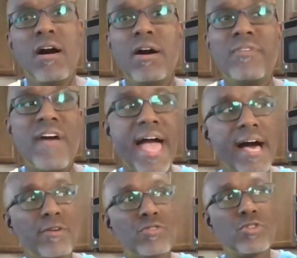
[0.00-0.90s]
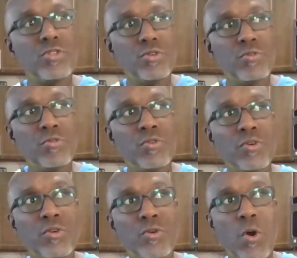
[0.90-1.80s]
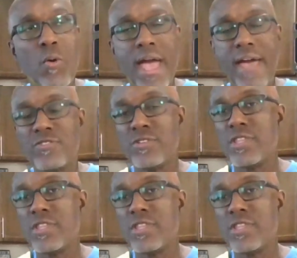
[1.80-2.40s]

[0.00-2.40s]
of how to go after